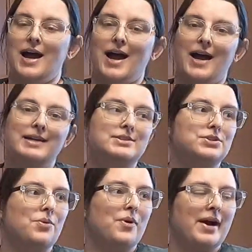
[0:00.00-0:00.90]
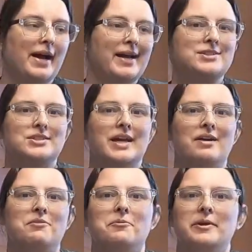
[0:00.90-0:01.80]
I don't actually
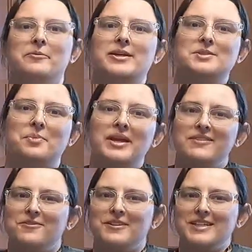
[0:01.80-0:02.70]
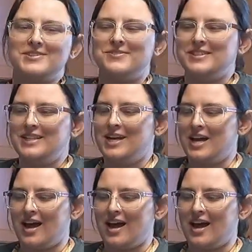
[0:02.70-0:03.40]
have a written recipe for this one.